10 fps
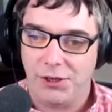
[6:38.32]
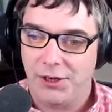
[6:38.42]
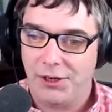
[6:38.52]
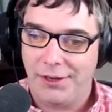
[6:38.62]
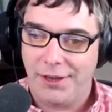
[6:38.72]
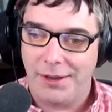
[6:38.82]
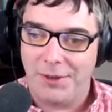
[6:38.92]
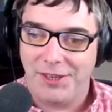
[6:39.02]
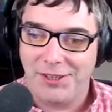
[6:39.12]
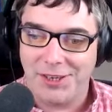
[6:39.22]
And I
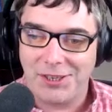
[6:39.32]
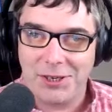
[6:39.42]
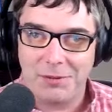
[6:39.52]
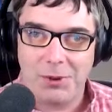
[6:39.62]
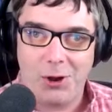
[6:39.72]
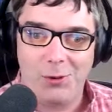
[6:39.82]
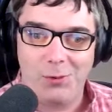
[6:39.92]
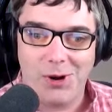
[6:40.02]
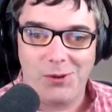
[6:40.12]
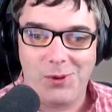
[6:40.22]
mean, did Paul
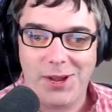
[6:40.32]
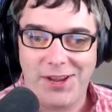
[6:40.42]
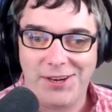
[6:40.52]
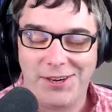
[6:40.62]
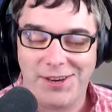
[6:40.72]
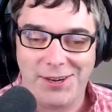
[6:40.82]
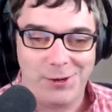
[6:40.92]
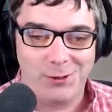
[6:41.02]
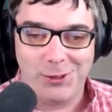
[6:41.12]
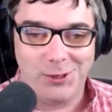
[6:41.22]
run away and, you
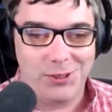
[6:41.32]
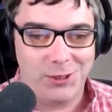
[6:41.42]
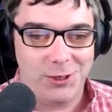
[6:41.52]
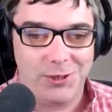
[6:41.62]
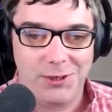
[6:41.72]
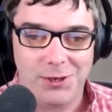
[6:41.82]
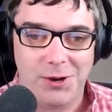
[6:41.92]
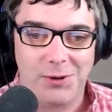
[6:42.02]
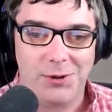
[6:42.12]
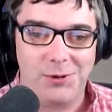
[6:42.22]
know, just
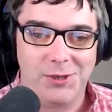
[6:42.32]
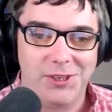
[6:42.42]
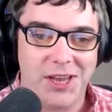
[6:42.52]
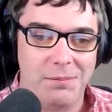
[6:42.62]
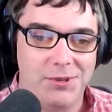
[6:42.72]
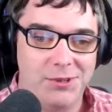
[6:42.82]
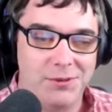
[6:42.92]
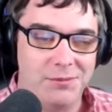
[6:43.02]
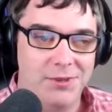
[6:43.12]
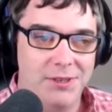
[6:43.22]
go into
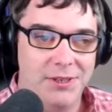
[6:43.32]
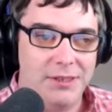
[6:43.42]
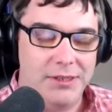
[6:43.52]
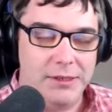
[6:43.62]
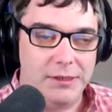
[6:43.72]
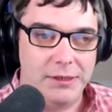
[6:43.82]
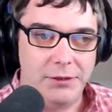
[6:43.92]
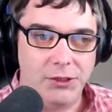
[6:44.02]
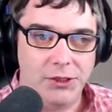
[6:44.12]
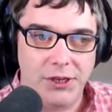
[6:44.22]
escapism? You
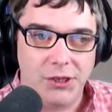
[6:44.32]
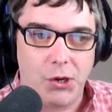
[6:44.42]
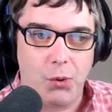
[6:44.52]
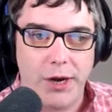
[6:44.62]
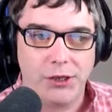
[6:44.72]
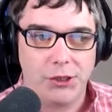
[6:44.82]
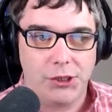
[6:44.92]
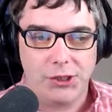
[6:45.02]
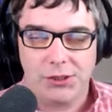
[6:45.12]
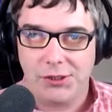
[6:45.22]
know, it's a
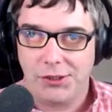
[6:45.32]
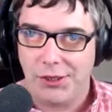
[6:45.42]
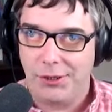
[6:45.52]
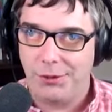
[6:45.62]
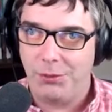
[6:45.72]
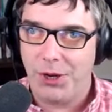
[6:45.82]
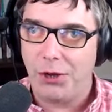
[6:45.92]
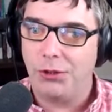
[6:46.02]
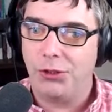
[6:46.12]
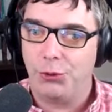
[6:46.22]
question. It's, you know, we
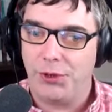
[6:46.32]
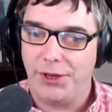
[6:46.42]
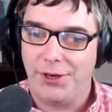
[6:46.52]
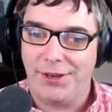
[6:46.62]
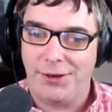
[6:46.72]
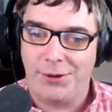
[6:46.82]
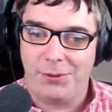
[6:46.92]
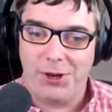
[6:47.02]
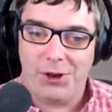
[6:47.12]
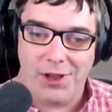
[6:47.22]
all do it. You know,
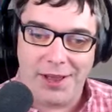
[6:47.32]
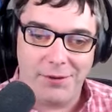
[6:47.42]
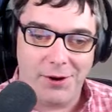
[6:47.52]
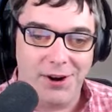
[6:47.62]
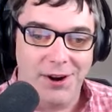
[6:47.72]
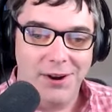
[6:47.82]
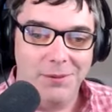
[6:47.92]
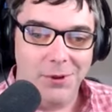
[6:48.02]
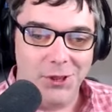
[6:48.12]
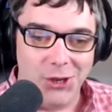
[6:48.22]
we all have our,
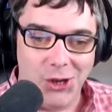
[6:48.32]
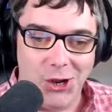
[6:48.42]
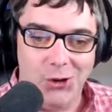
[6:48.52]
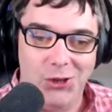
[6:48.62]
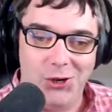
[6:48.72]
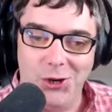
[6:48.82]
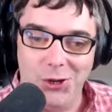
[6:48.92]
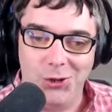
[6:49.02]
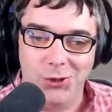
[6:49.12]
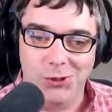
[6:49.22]
whether you go to the
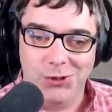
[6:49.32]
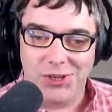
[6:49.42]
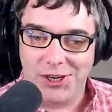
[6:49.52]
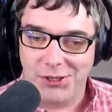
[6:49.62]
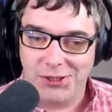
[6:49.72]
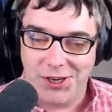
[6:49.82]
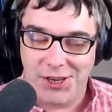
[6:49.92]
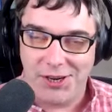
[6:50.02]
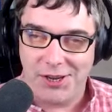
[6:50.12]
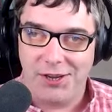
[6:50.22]
news, like you
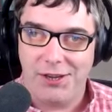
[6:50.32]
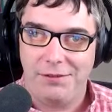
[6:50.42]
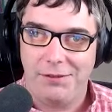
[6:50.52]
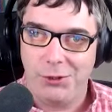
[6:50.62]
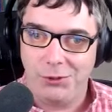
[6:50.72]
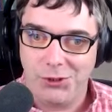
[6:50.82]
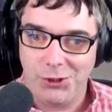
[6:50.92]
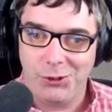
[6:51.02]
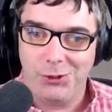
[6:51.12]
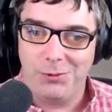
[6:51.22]
said,
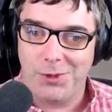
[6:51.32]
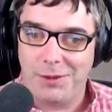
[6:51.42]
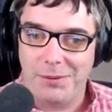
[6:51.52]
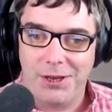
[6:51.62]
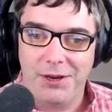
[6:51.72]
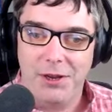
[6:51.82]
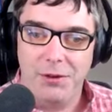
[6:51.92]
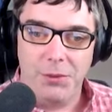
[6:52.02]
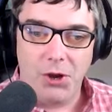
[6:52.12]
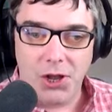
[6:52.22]
YouTube, I mean,
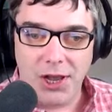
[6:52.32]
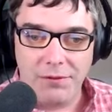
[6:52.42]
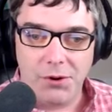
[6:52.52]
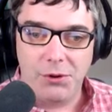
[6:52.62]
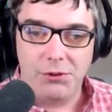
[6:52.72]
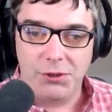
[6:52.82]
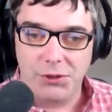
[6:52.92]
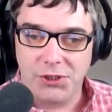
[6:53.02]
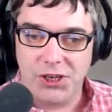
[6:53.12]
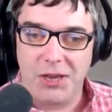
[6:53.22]
we all have our own
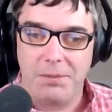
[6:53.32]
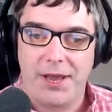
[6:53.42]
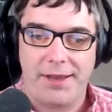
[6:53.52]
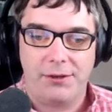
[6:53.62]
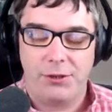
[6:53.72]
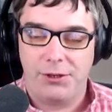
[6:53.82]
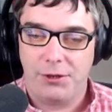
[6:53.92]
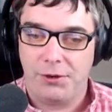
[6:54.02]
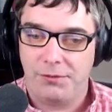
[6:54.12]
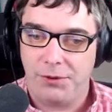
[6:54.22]
little escape hatch,
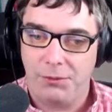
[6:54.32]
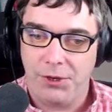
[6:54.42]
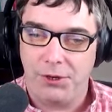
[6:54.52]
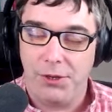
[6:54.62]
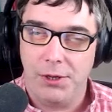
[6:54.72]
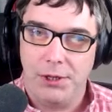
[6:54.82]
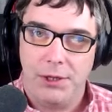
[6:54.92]
you know, if you will.